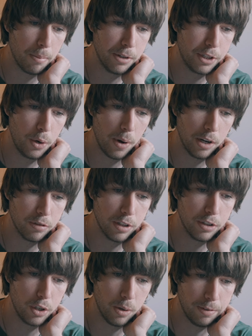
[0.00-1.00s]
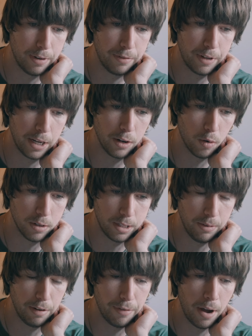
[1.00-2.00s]
200 to a 50 or a
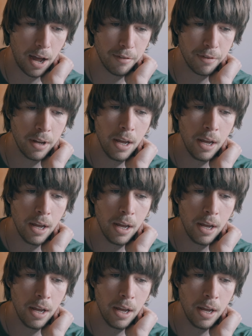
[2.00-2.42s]
75.